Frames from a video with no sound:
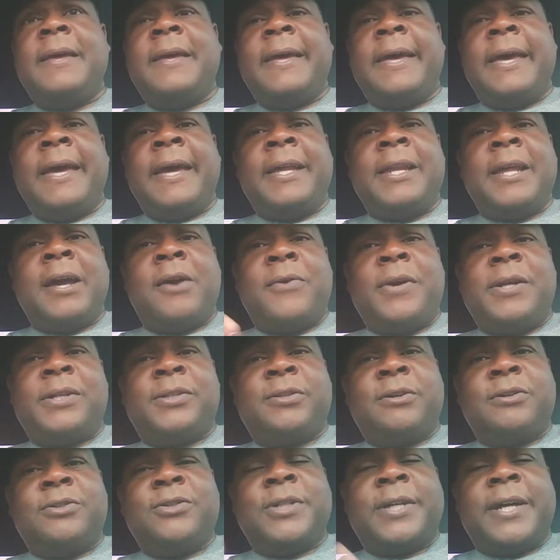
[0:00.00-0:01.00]
And I already
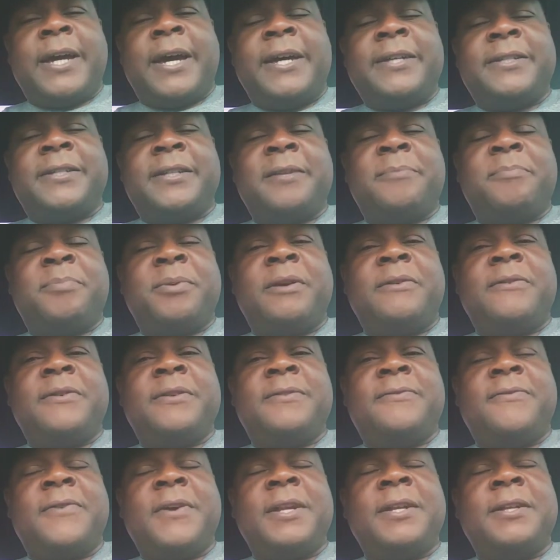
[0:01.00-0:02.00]
told you guys in the
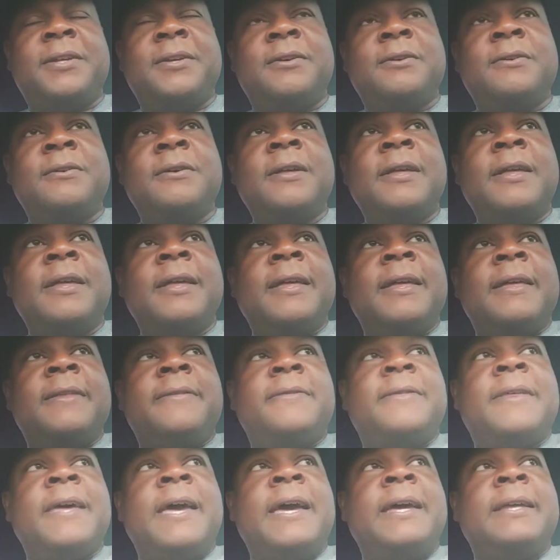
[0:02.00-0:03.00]
previous video
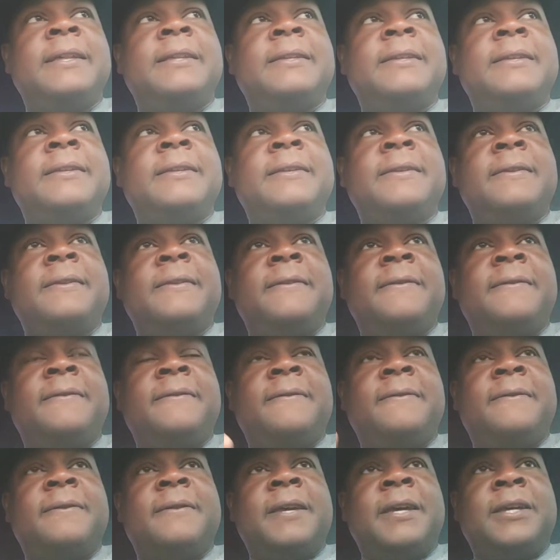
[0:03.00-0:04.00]
that
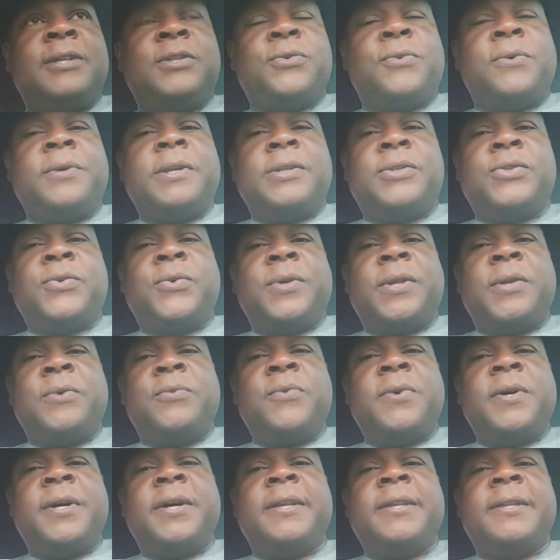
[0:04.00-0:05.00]
in
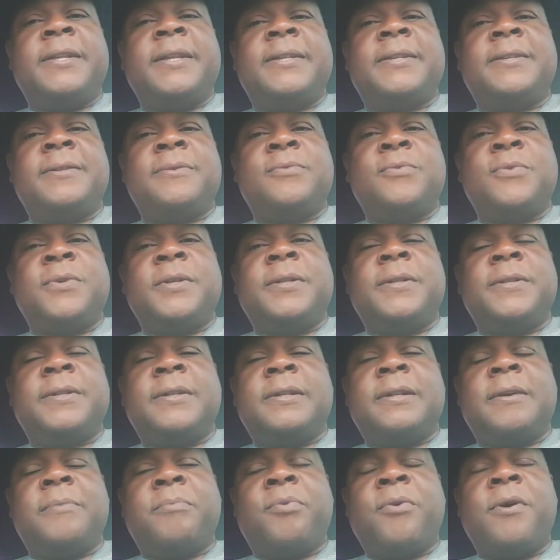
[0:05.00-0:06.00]
2021, this is when
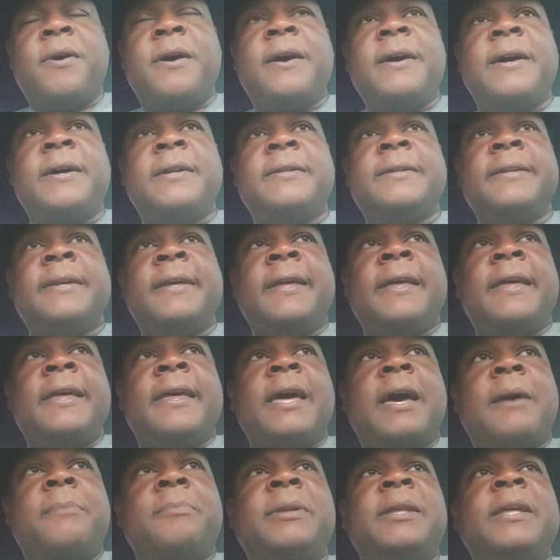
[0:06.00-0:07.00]
LeBron,
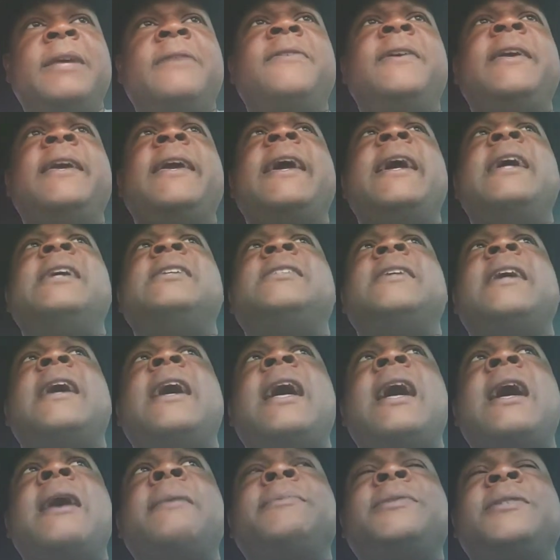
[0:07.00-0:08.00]
I believe he has an
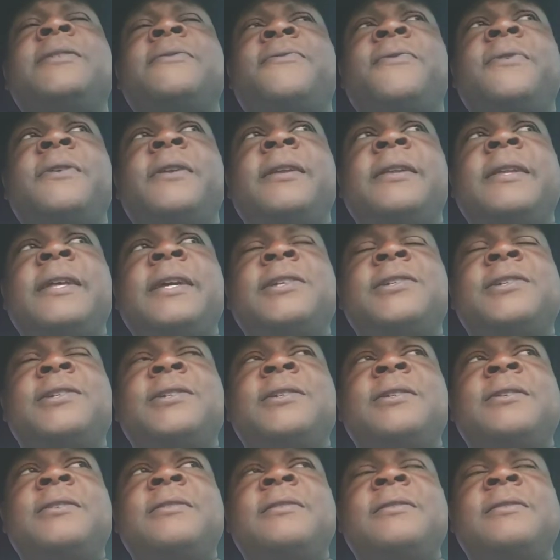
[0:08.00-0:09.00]
option for the next
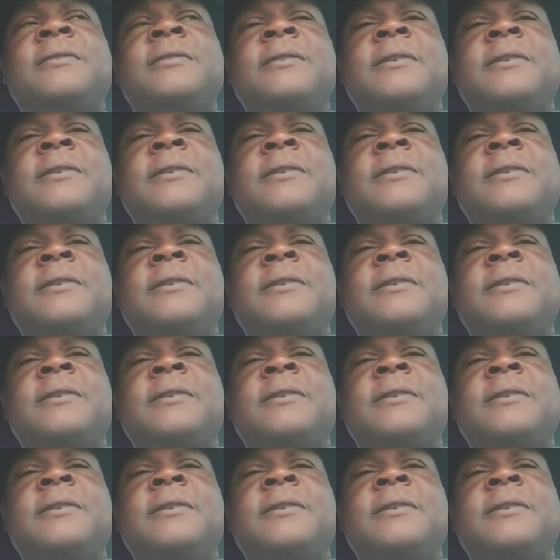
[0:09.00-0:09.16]
year,